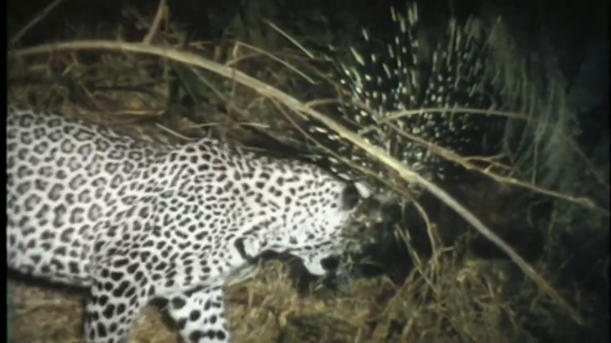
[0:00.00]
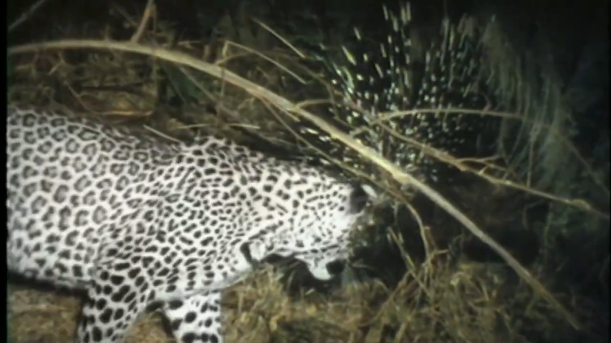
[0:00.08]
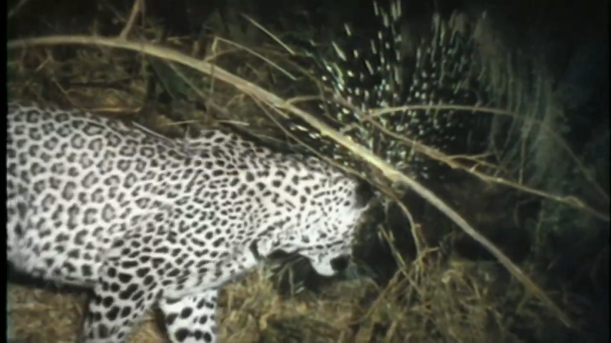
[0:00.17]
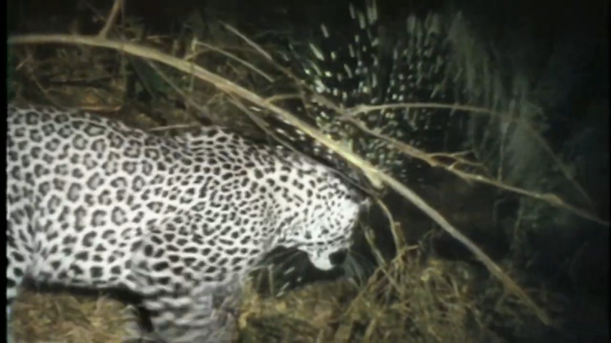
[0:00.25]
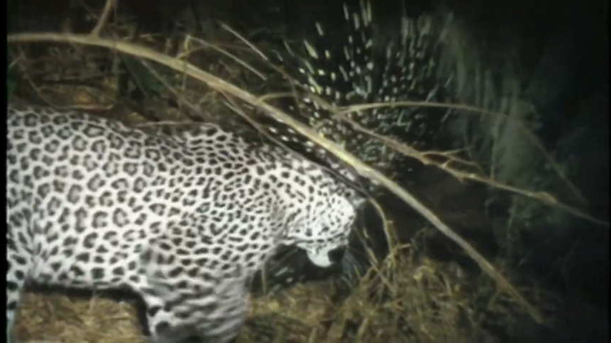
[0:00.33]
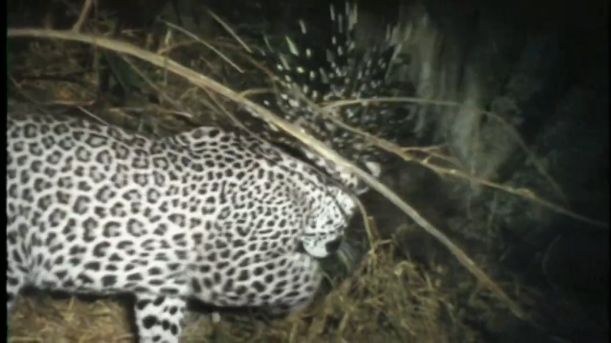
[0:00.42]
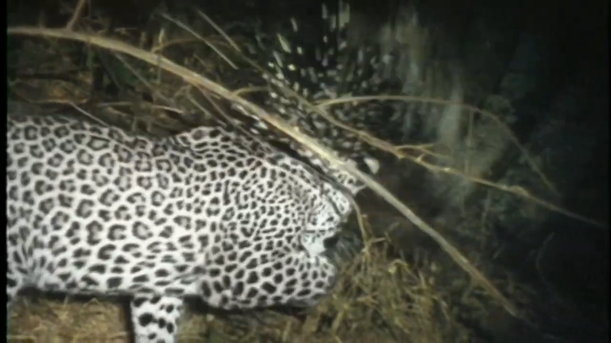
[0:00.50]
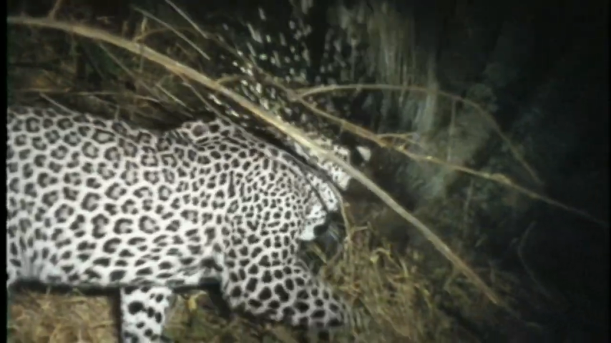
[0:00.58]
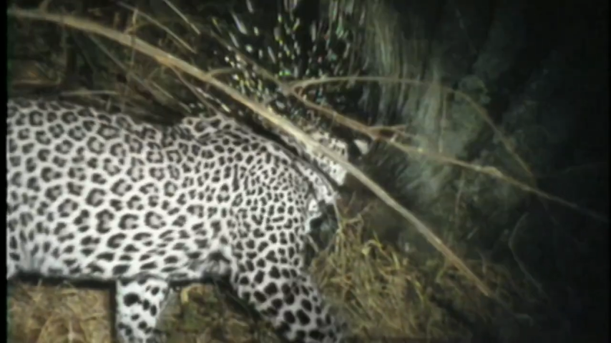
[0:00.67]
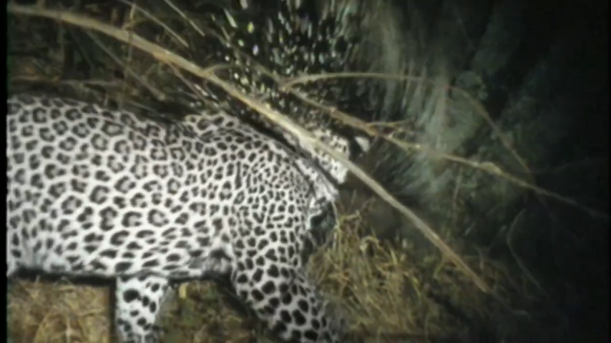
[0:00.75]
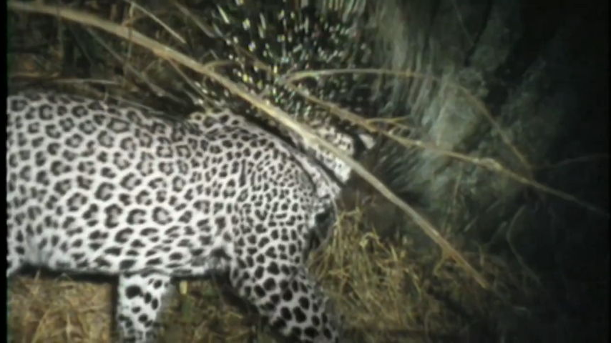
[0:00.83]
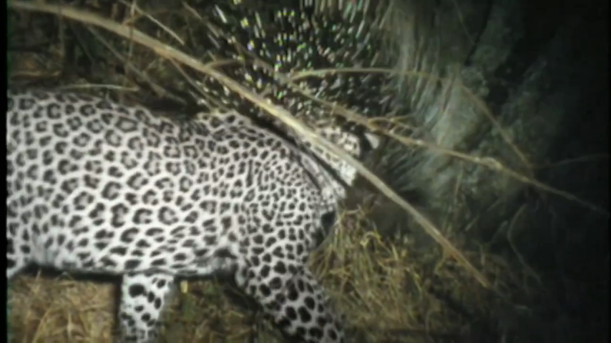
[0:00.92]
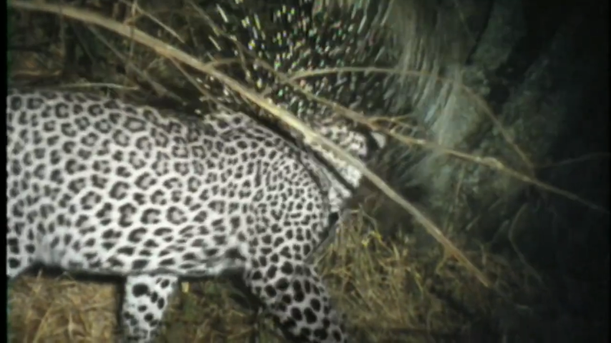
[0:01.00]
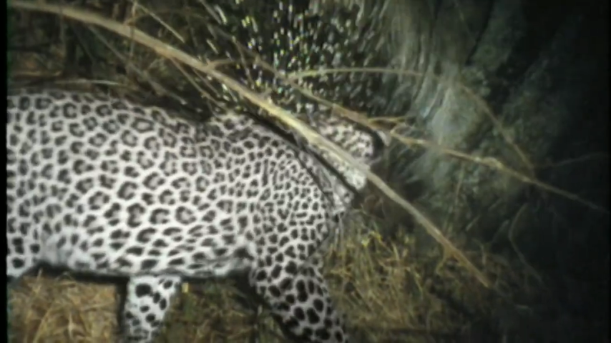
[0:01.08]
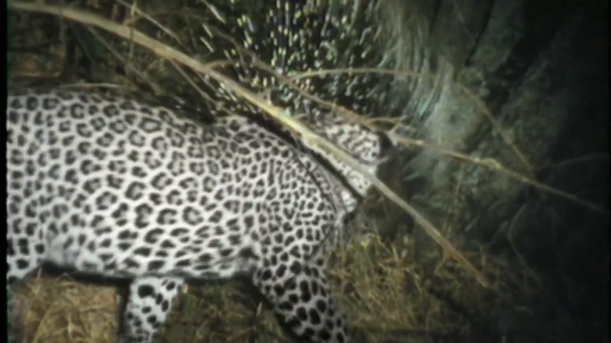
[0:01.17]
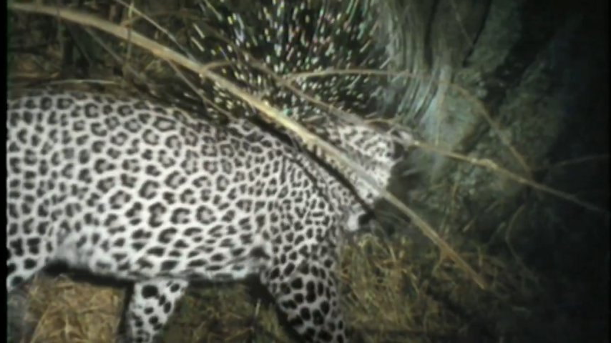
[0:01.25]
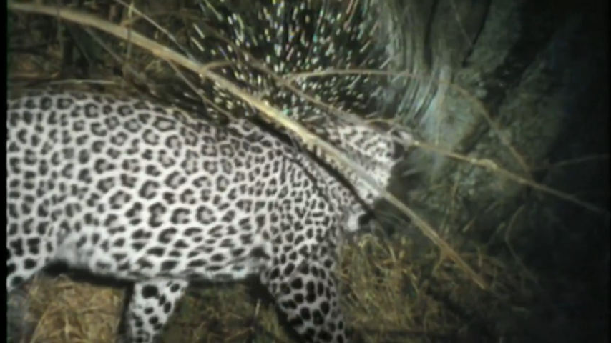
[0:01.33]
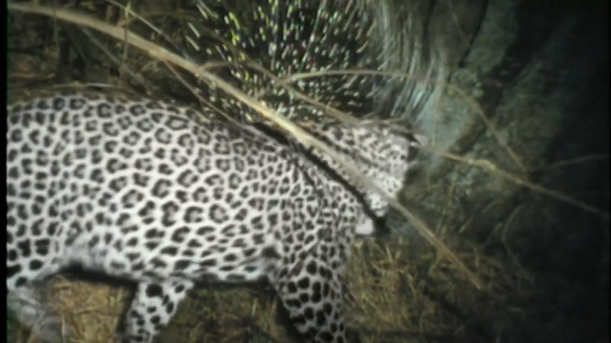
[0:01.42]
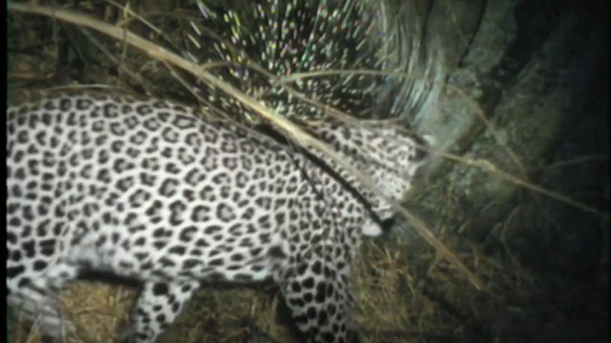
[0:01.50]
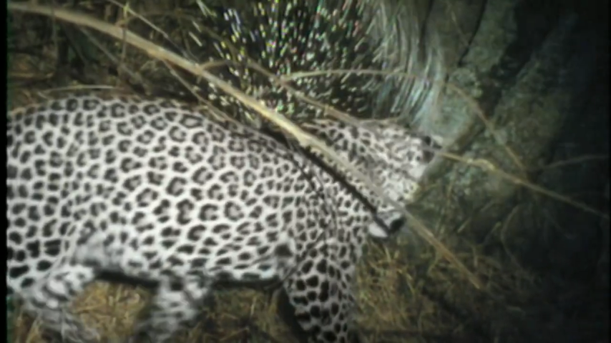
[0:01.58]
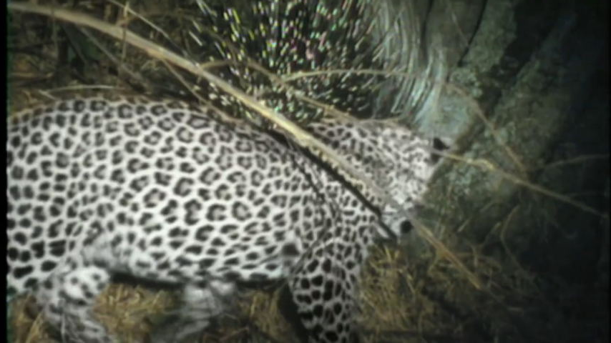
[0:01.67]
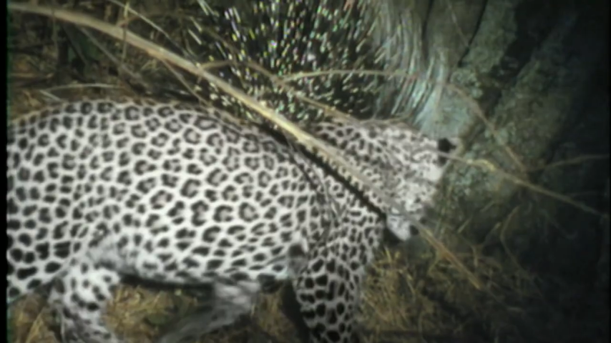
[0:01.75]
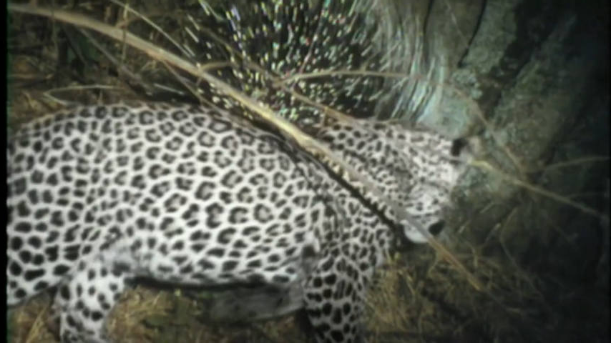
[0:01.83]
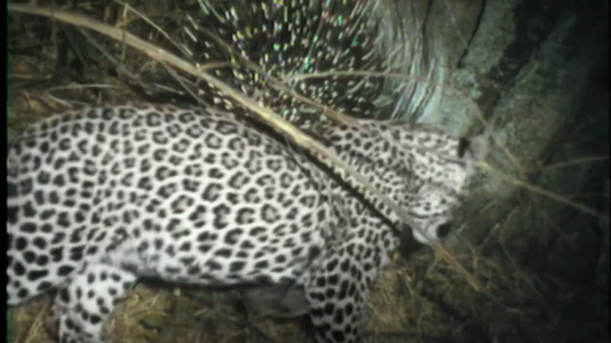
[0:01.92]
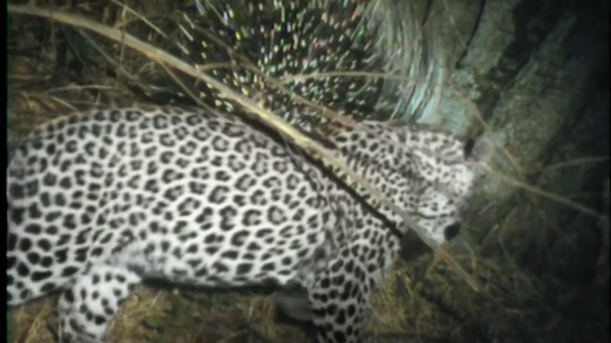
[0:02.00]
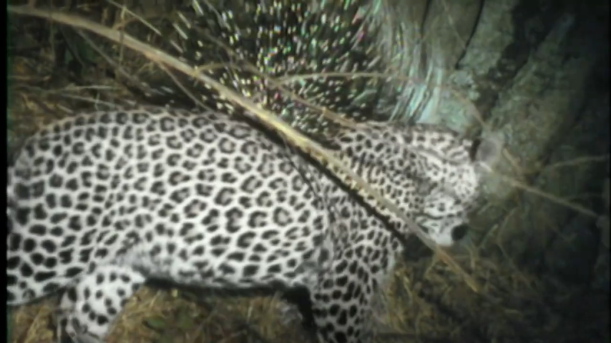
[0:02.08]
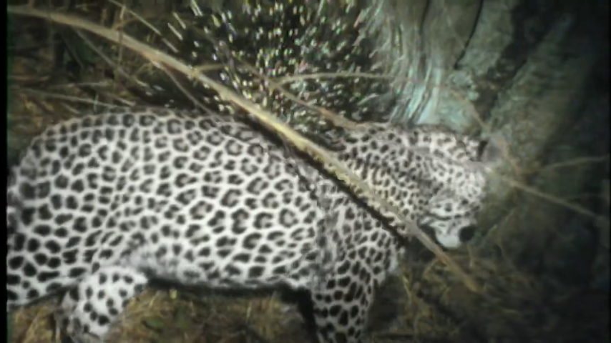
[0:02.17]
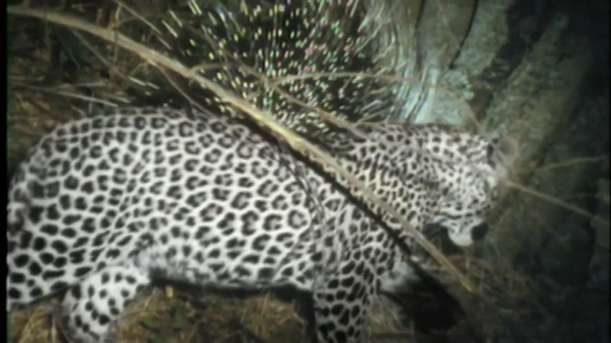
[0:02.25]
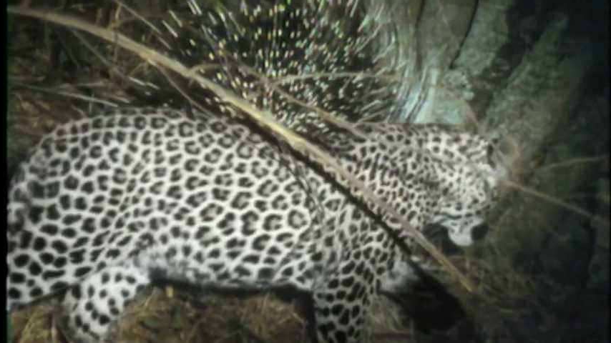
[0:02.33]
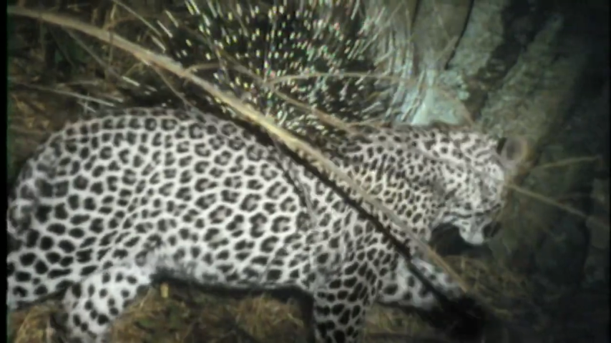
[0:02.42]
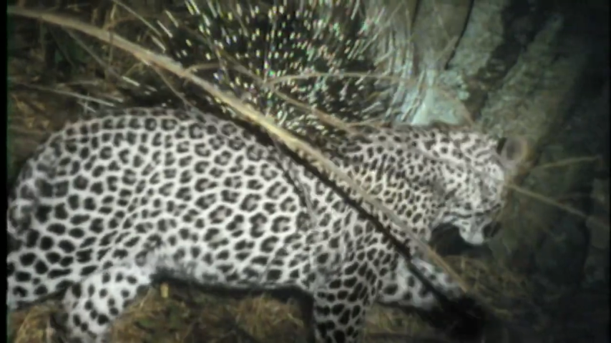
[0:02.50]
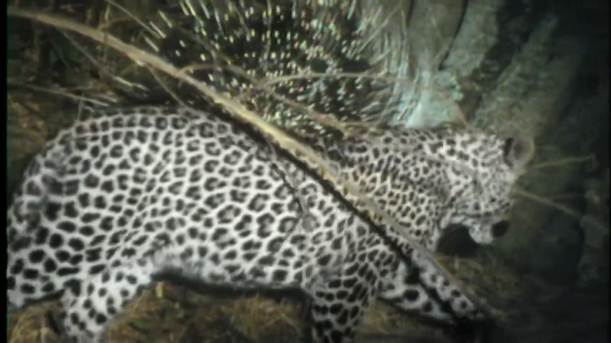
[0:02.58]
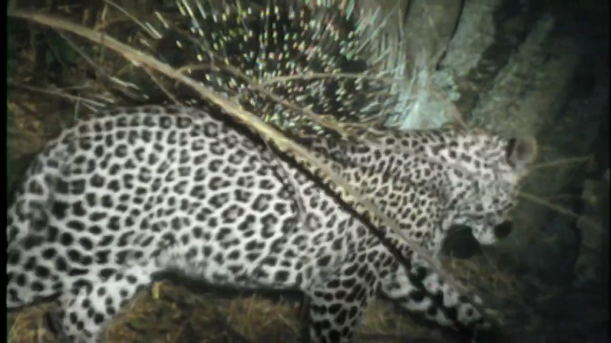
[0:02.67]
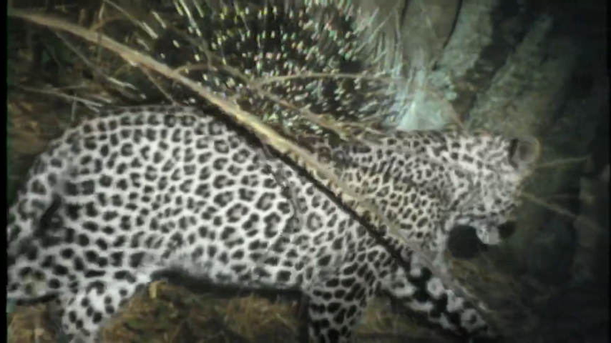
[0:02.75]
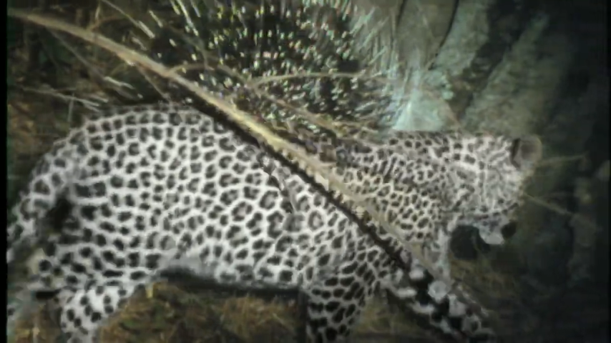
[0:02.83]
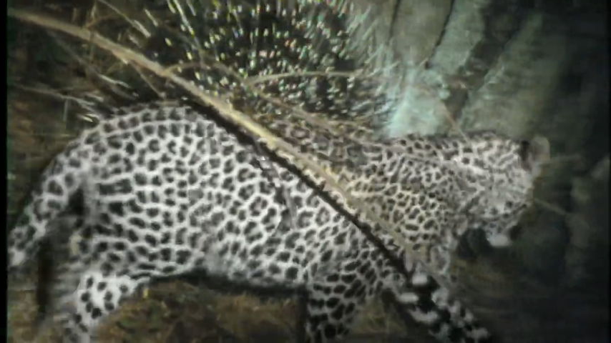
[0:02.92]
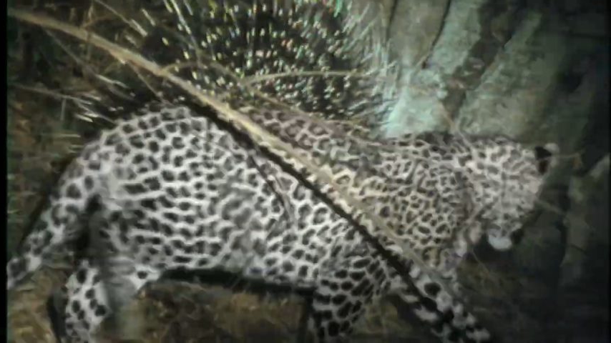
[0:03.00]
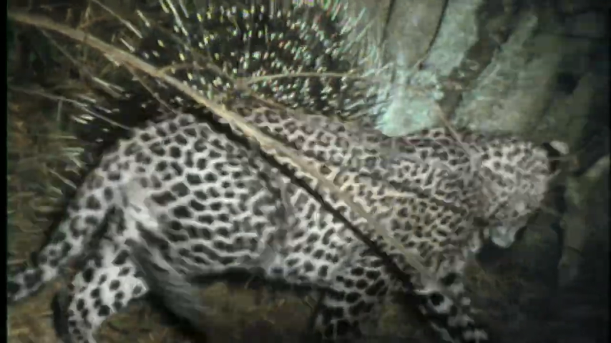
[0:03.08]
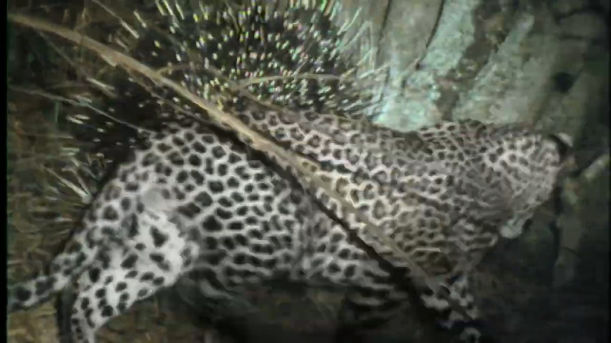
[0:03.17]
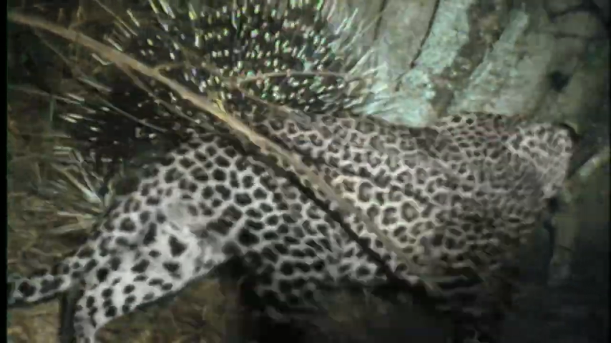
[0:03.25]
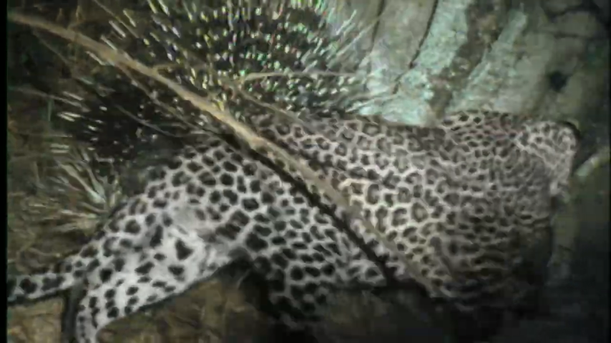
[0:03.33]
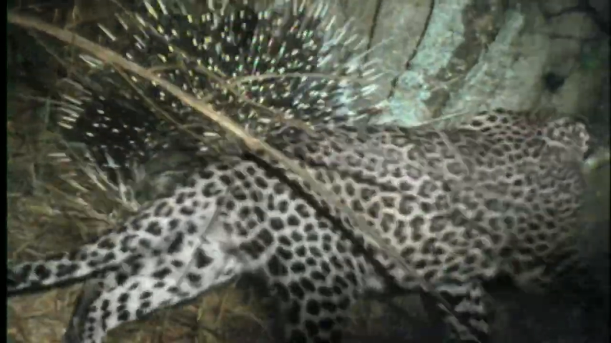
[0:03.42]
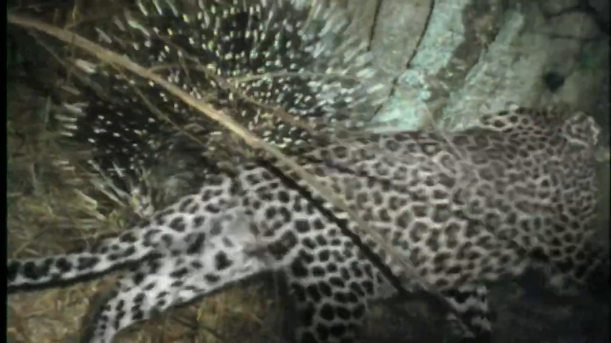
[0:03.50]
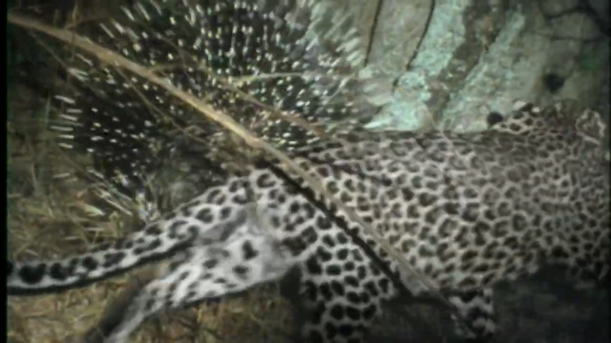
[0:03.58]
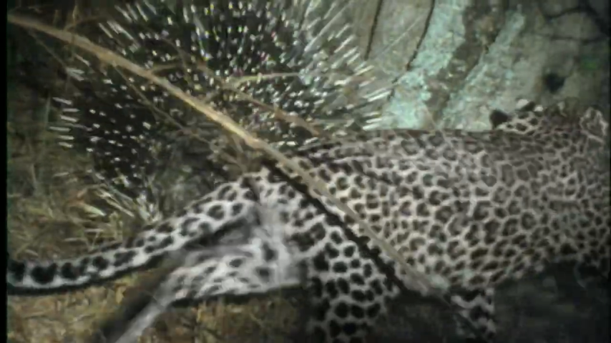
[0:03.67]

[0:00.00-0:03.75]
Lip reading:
[unreadable: no face in view]